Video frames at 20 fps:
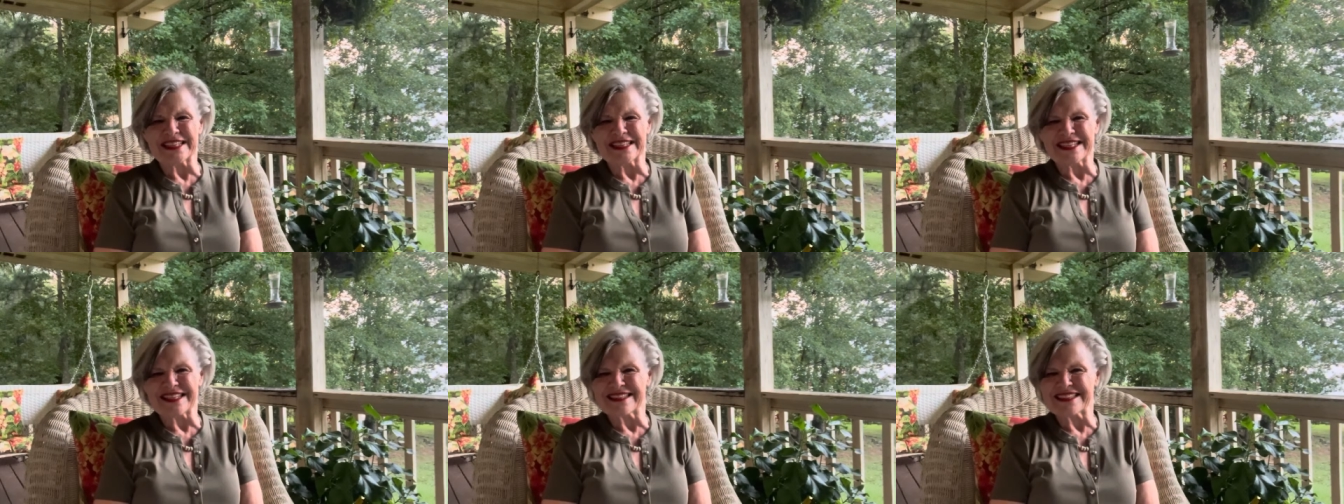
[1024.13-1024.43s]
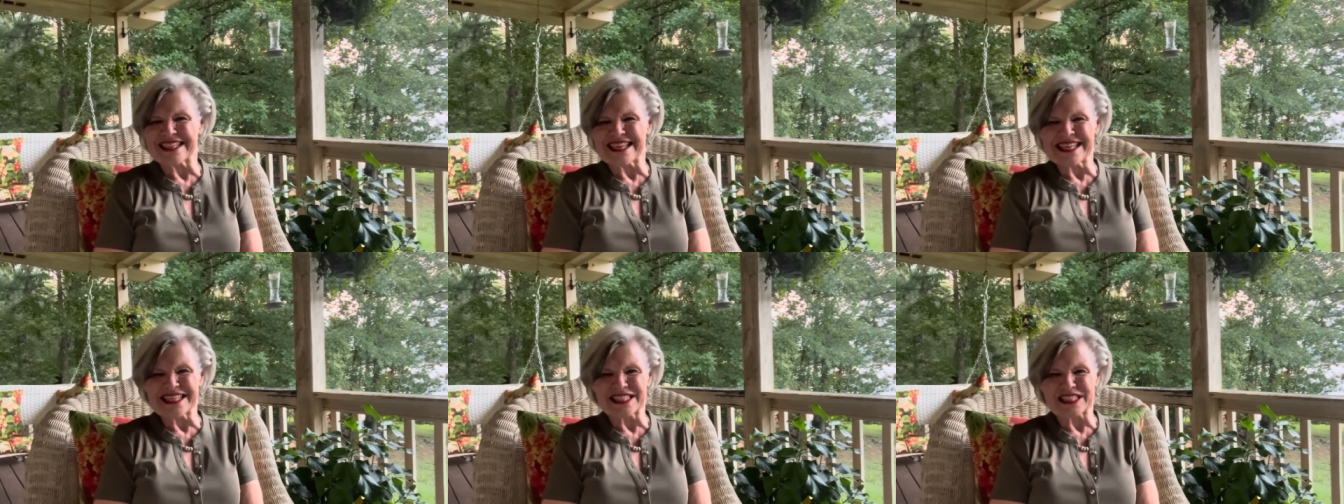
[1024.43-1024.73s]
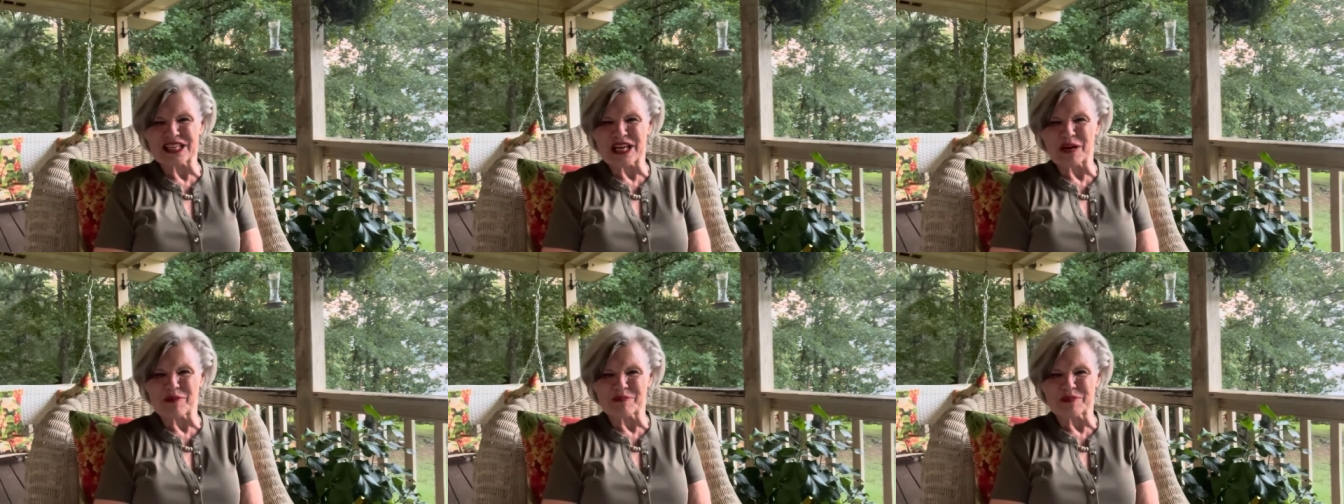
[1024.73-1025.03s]
things
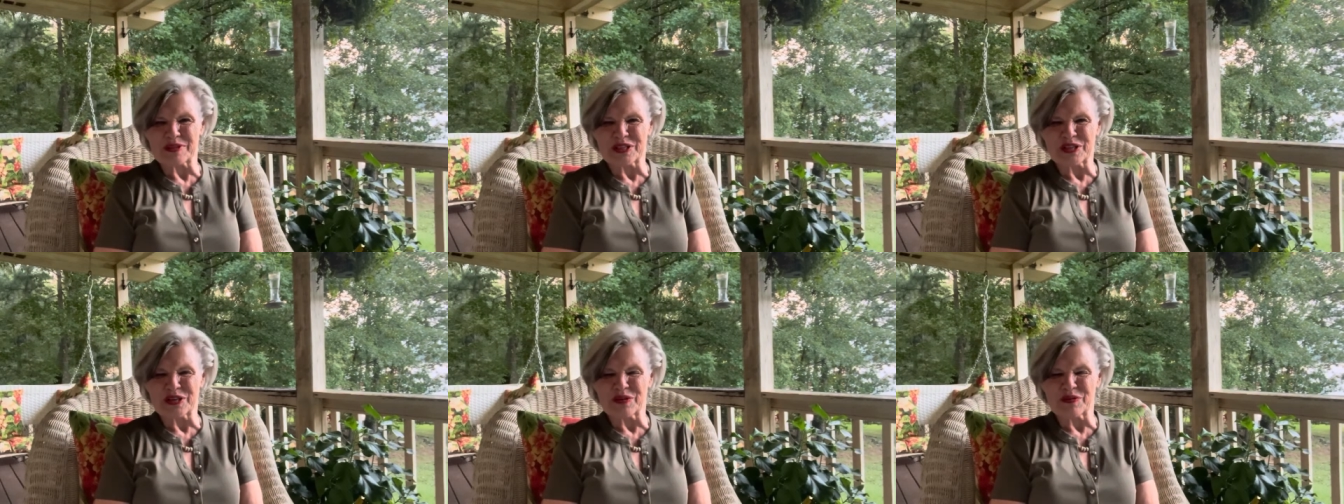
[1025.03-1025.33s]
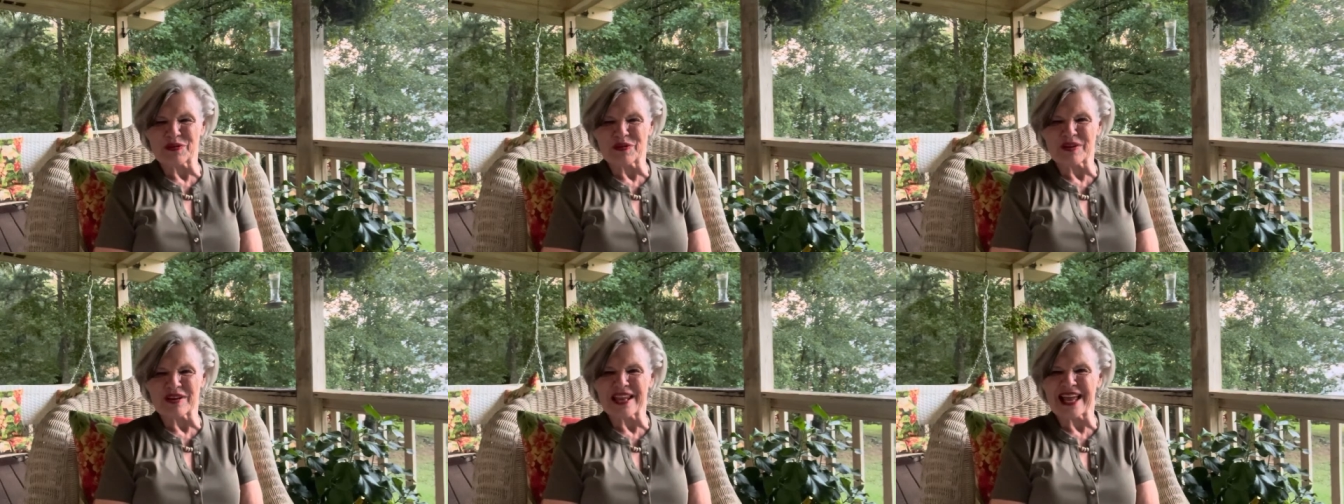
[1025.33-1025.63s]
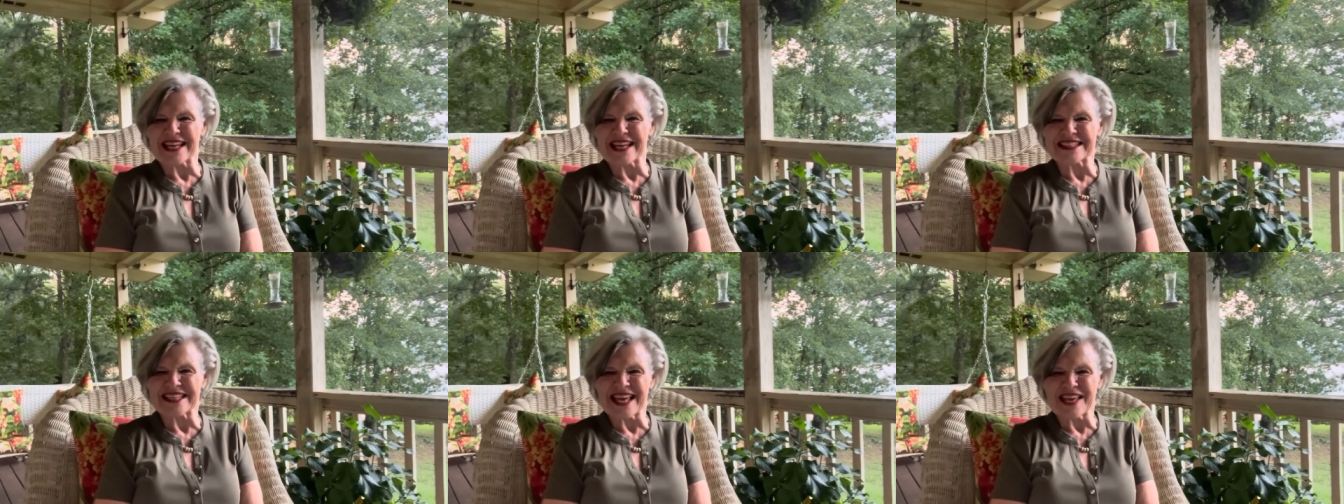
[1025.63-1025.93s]
come to you,
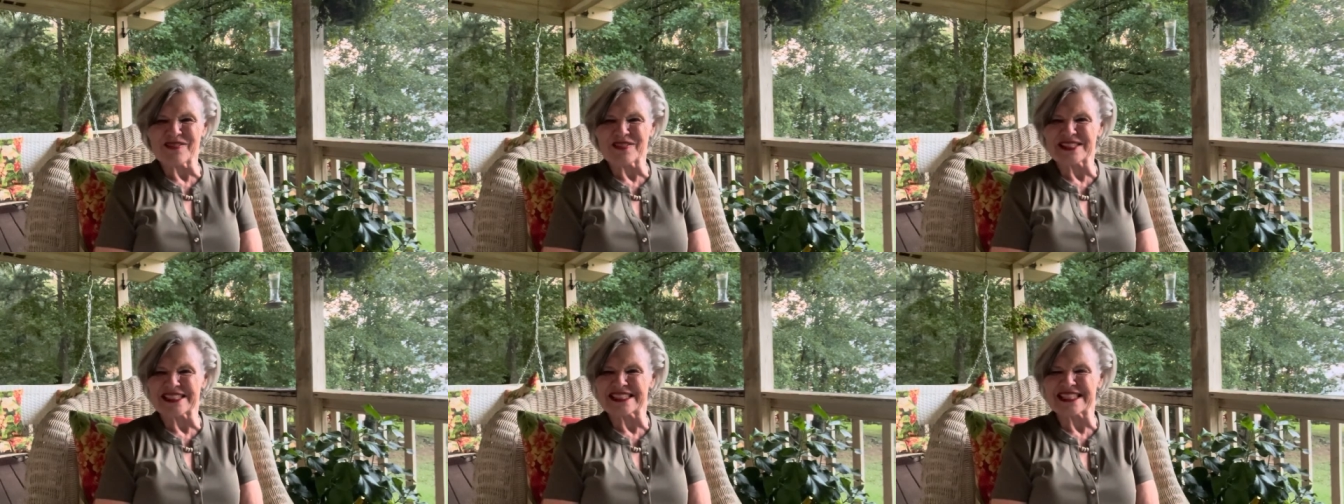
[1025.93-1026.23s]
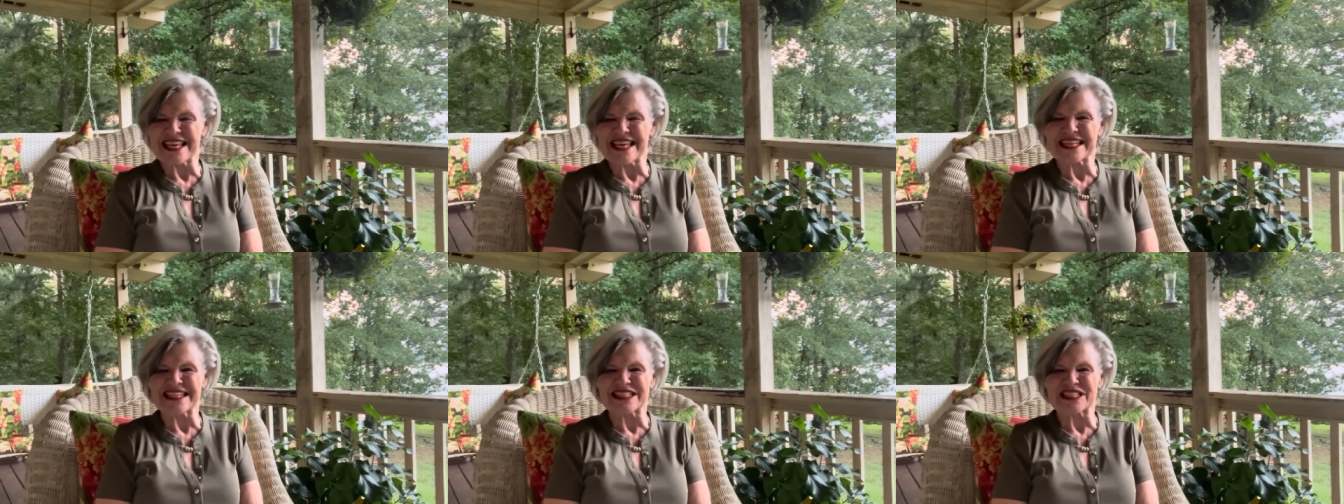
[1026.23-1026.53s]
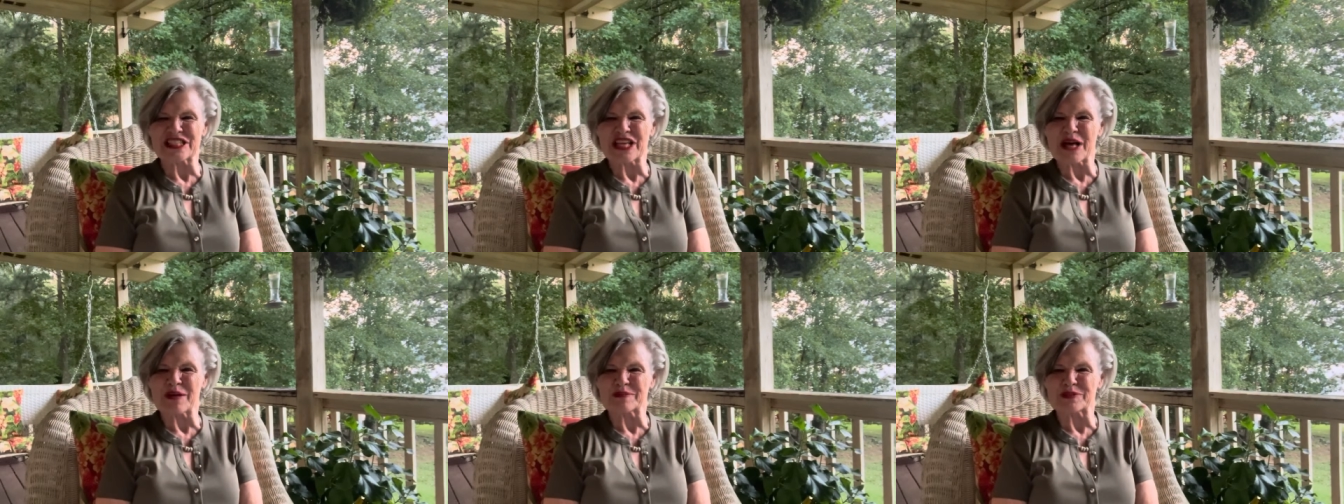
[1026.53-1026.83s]
like David said in
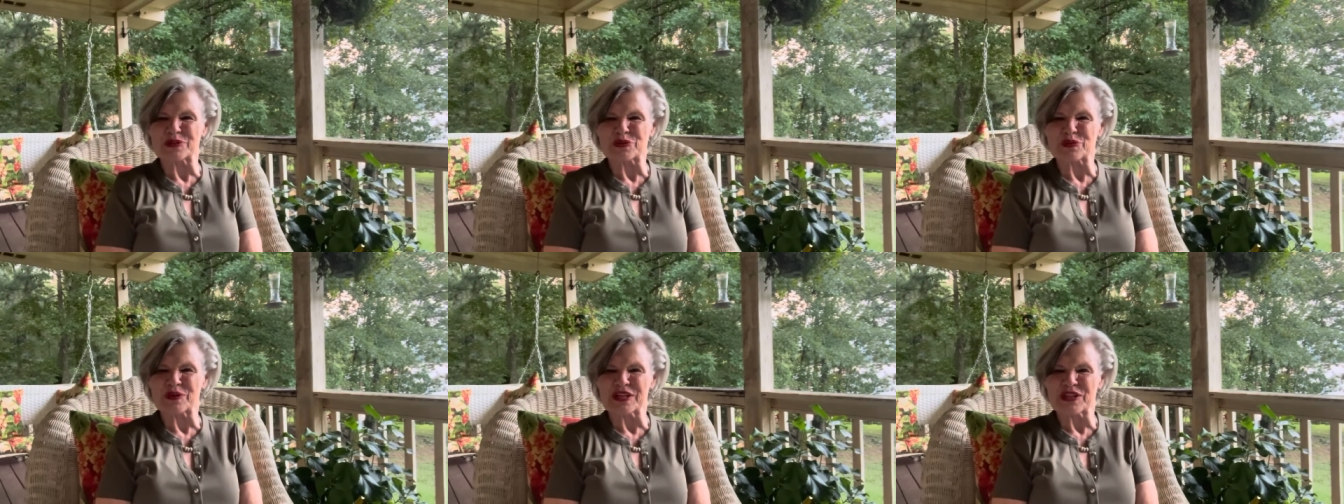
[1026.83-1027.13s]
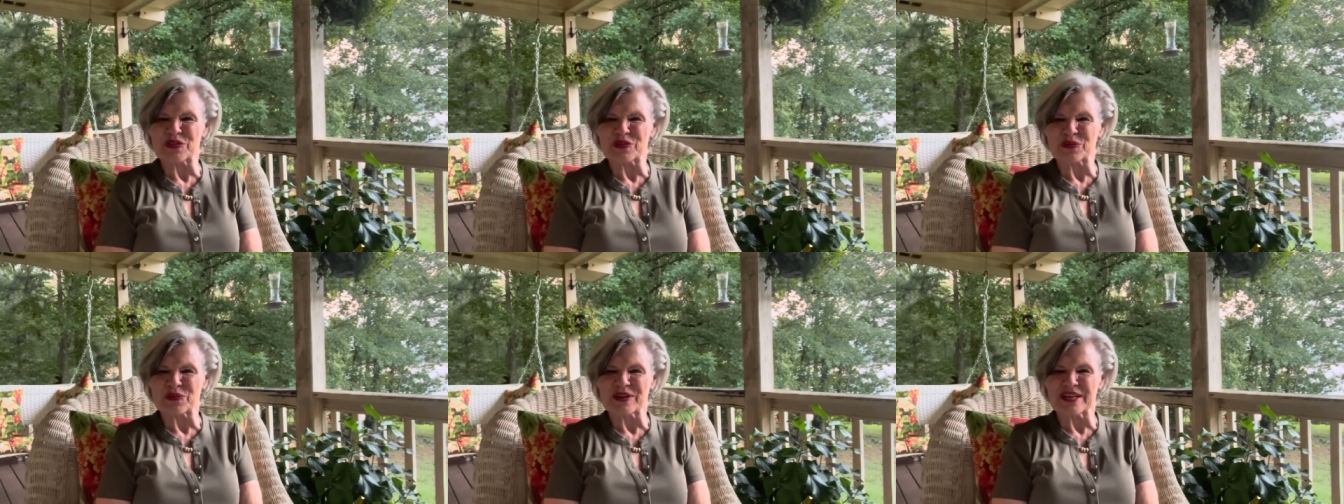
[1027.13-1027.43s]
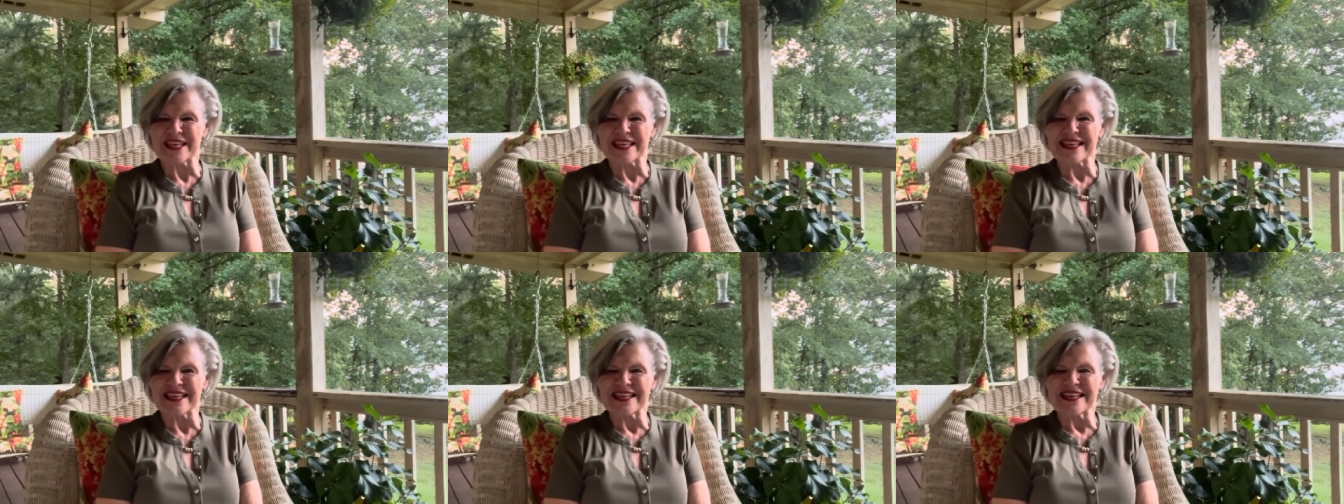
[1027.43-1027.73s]
Psalms
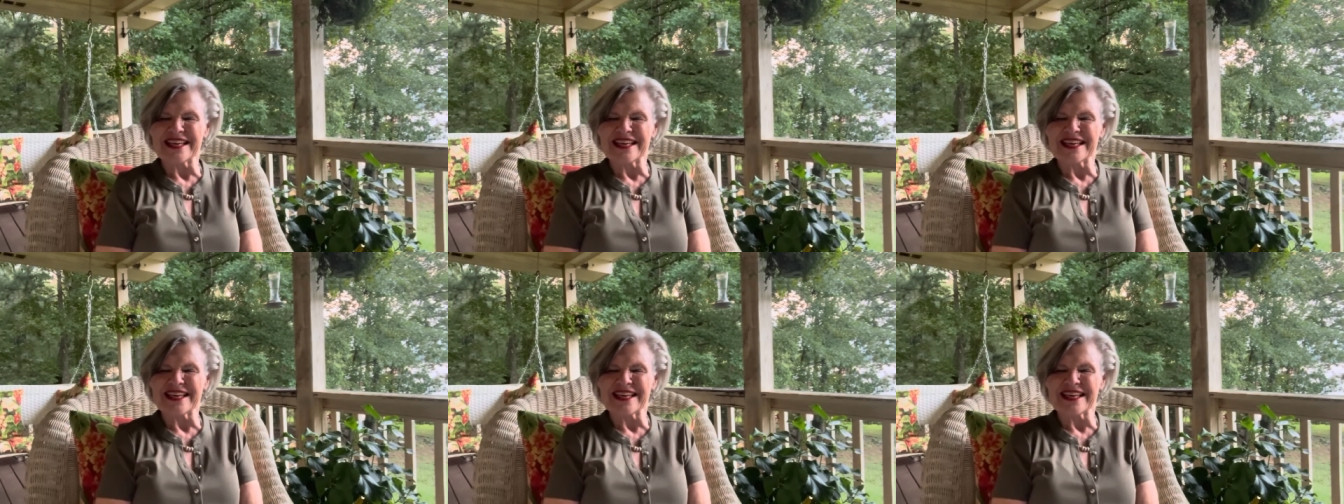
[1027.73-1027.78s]
23.